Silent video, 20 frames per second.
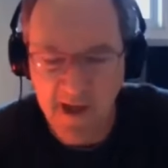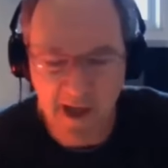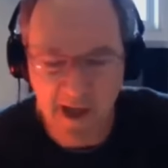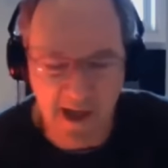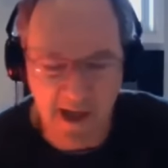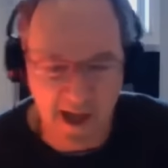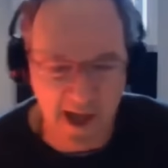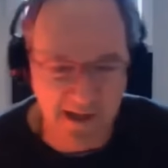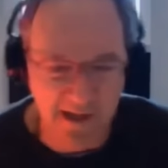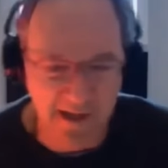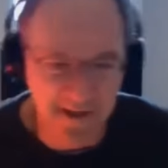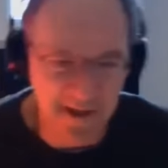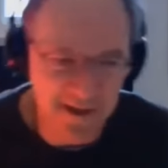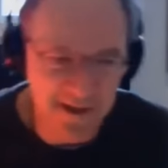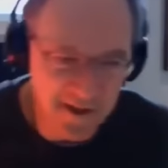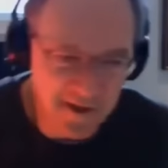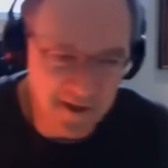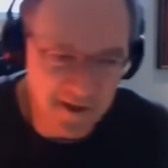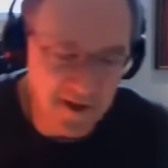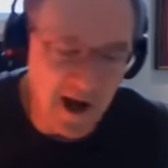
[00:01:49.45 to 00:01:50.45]
It has a
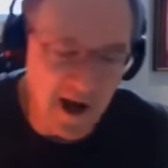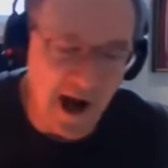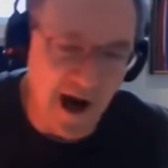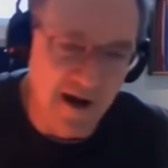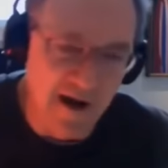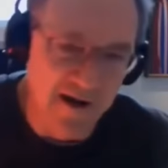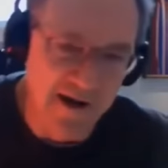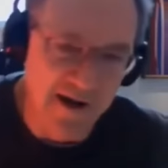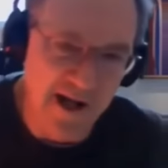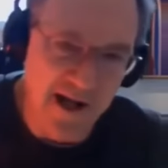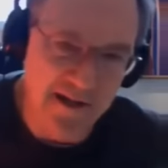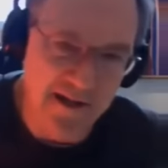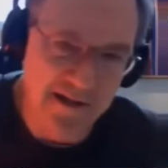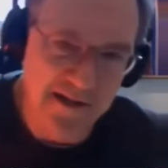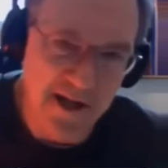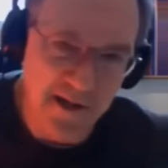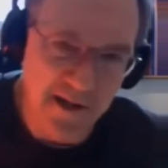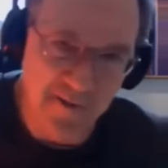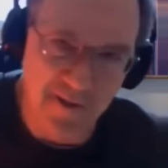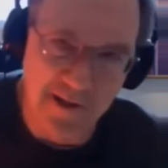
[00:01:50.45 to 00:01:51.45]
new RNA
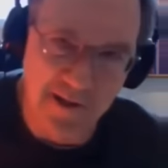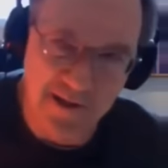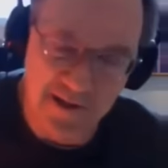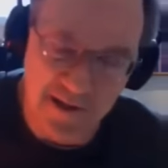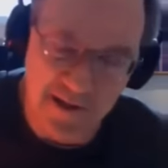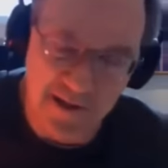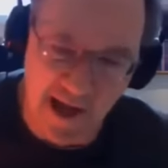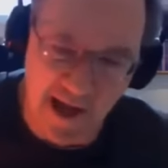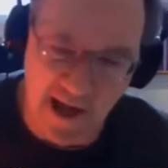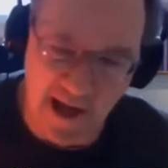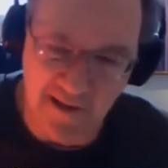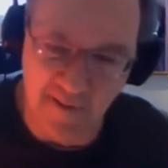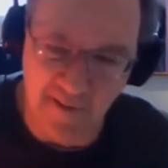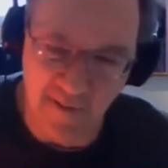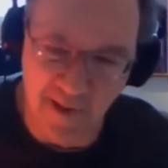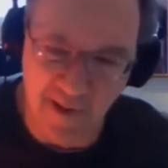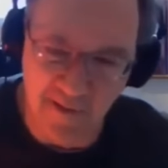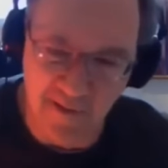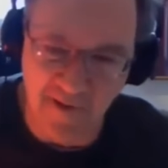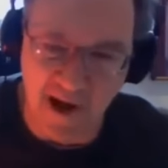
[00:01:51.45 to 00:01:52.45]
sequence that hasn't
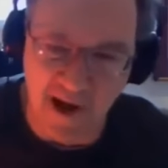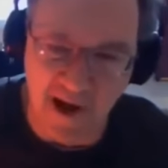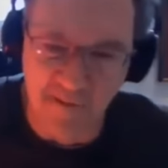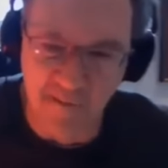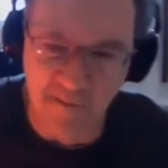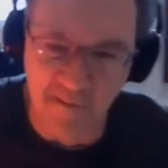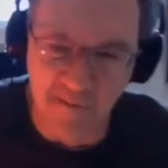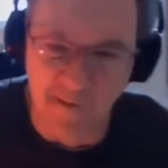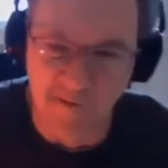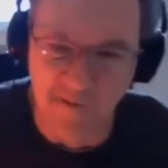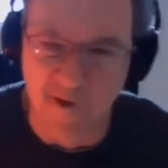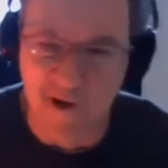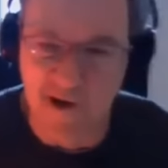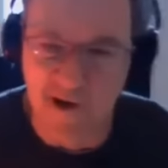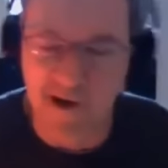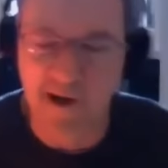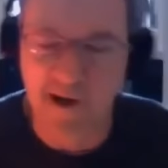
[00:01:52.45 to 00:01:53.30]
been found before.